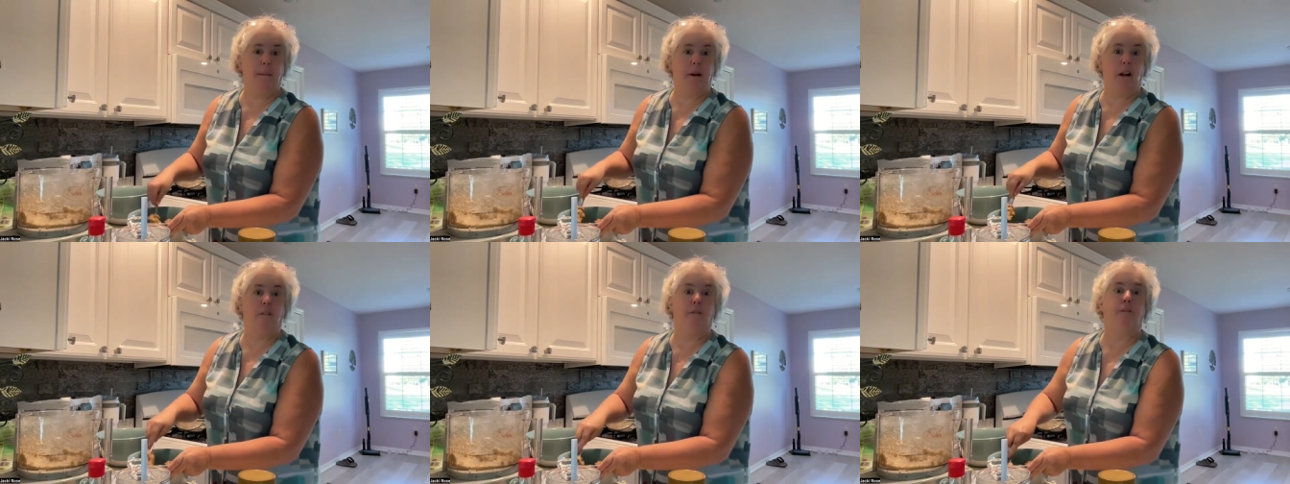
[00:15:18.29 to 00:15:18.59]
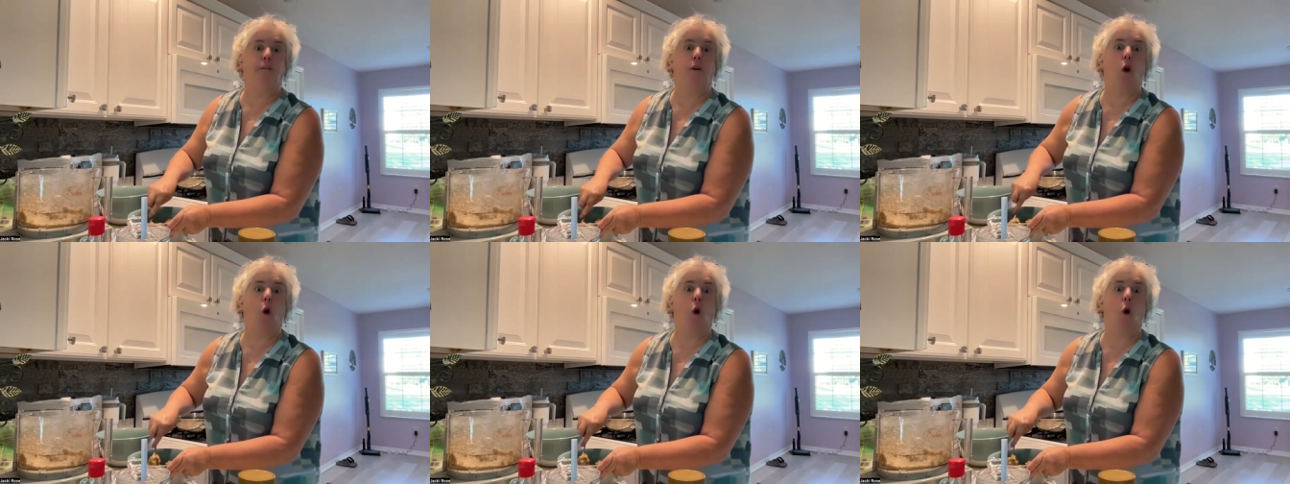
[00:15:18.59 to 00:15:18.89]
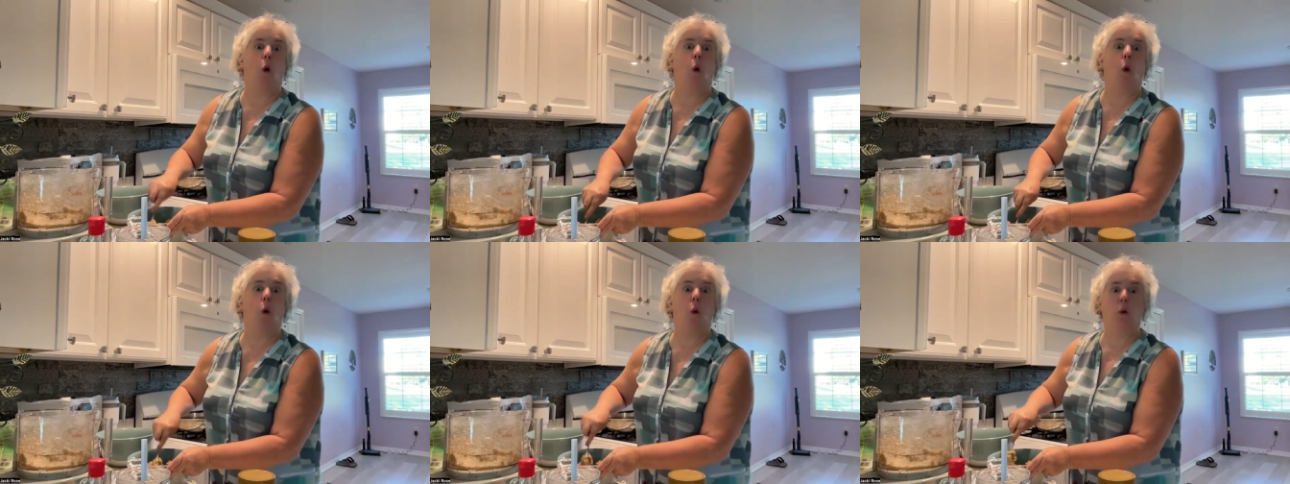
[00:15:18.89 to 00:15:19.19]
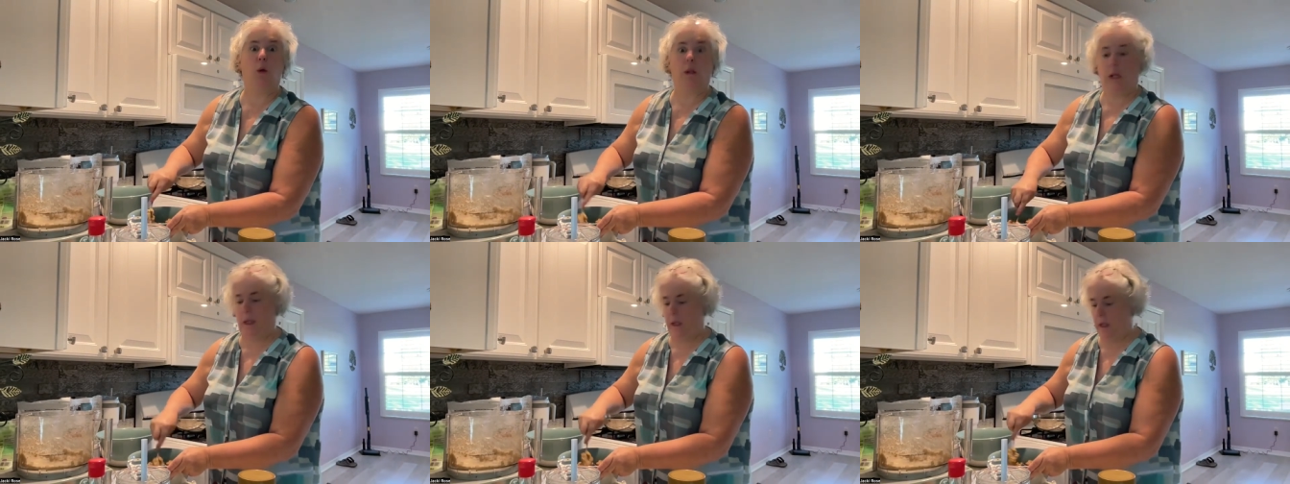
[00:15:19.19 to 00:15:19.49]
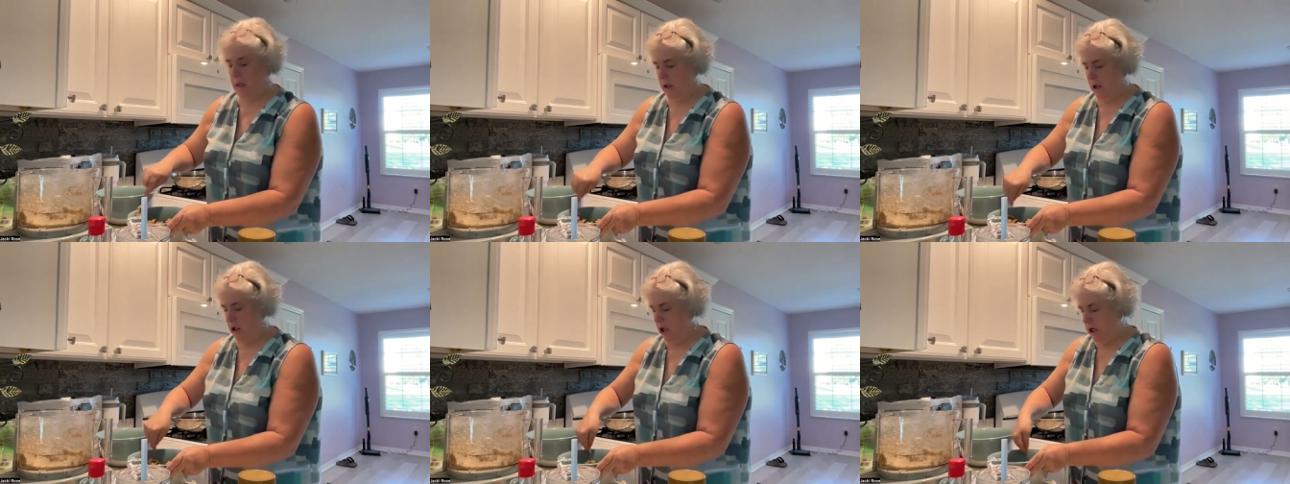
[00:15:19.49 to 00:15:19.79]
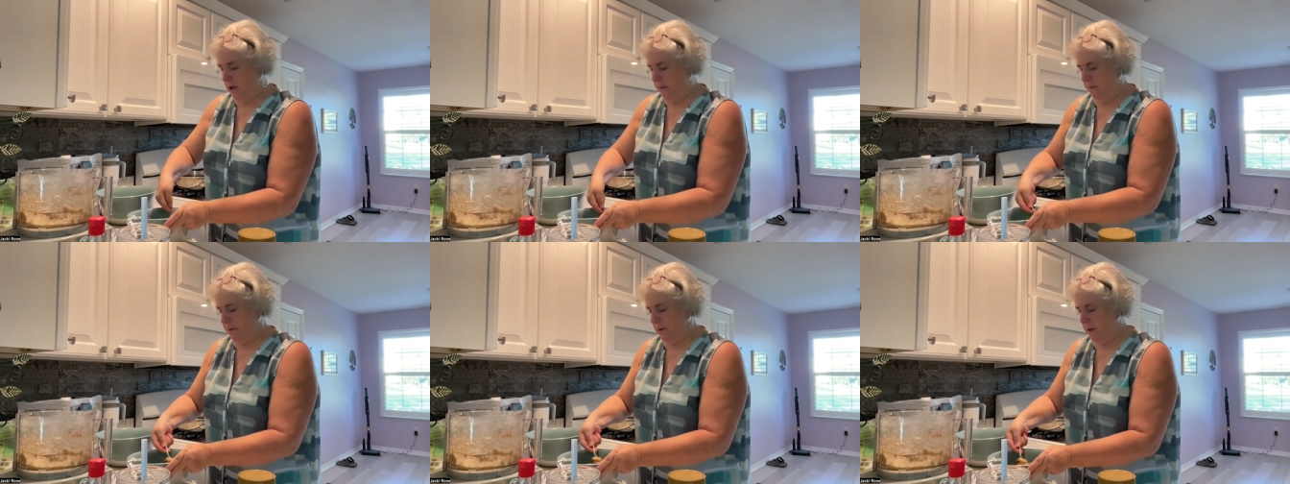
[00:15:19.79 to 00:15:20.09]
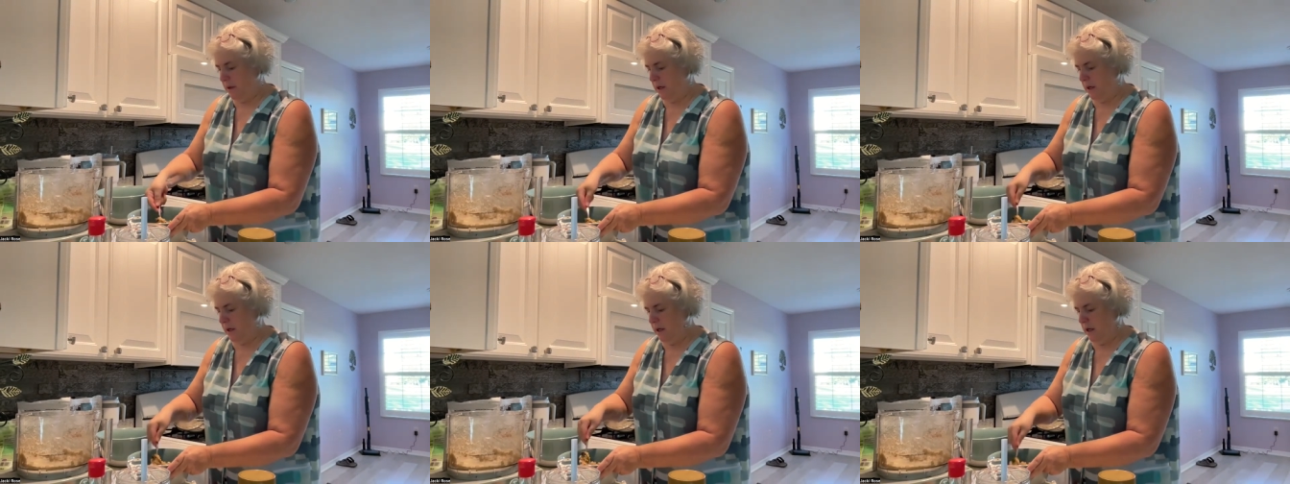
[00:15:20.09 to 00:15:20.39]
I'm going to fold in the
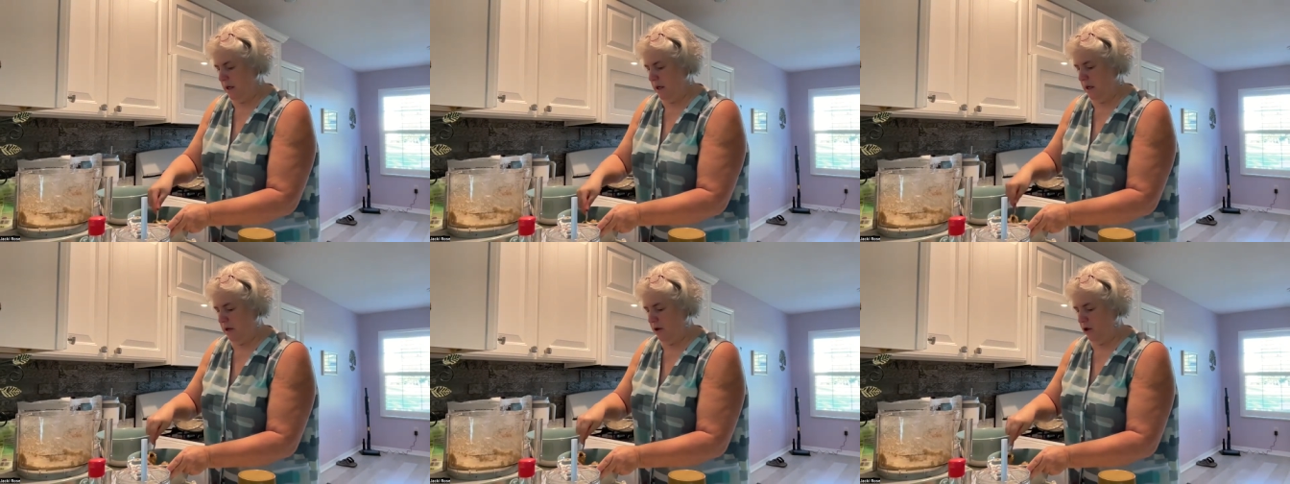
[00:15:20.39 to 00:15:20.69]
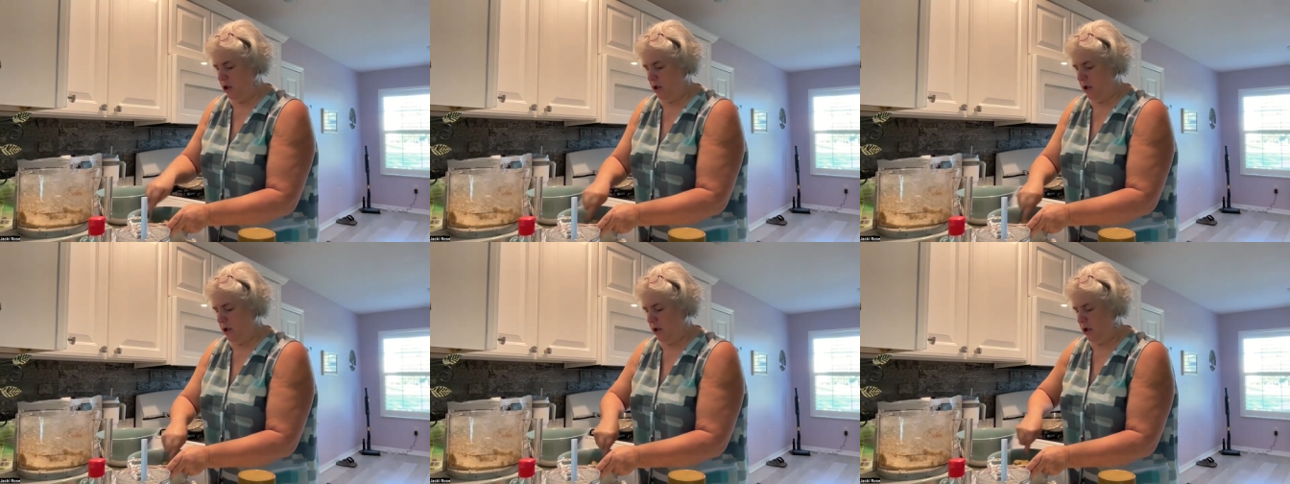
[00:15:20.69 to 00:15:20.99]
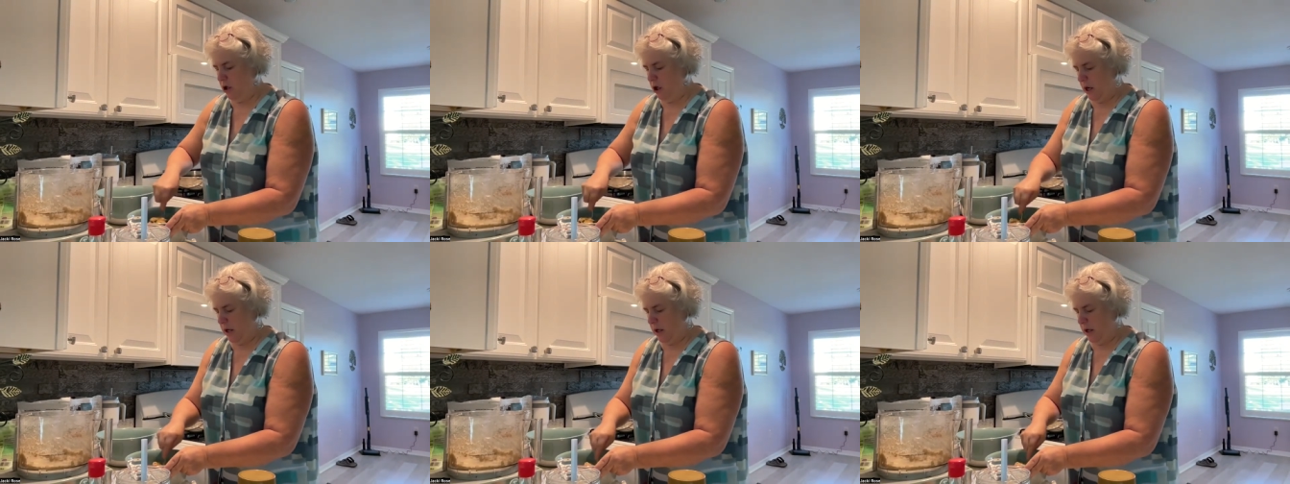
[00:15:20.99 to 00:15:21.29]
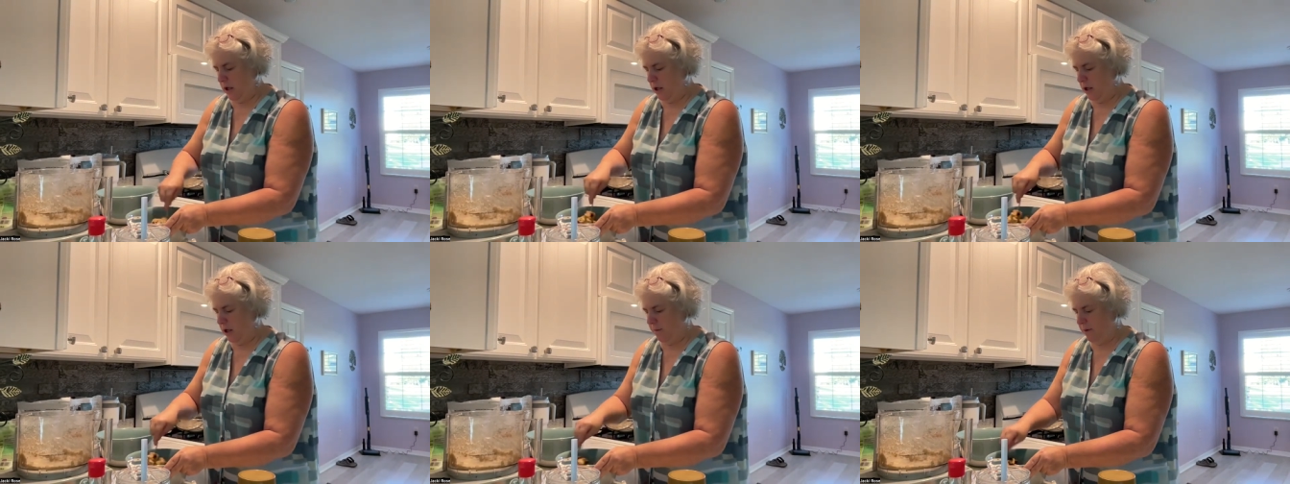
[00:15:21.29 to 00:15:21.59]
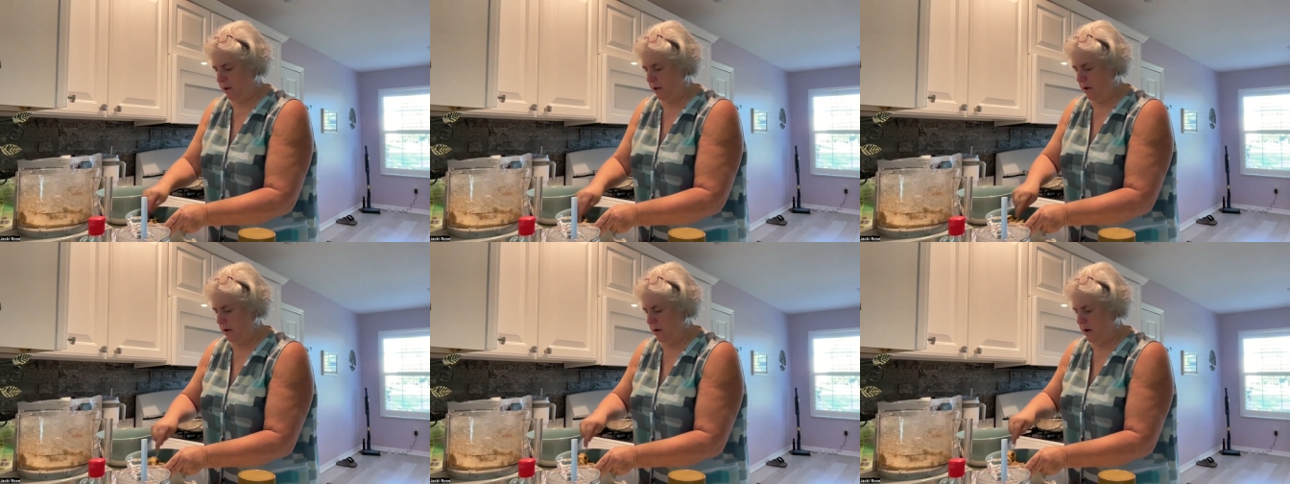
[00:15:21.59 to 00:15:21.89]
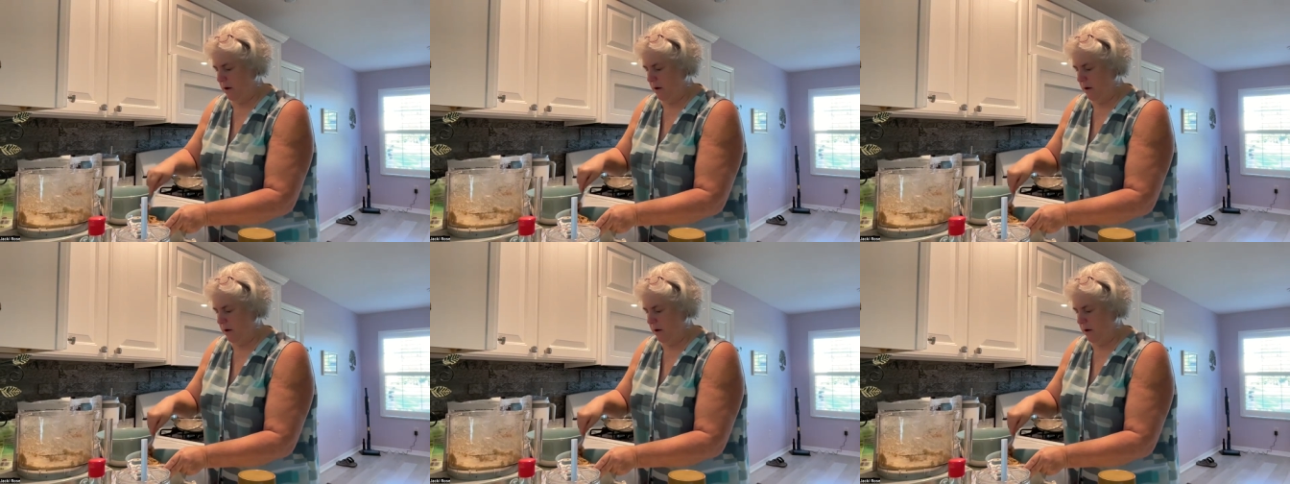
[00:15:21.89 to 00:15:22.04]
chips, in the chocolate chips,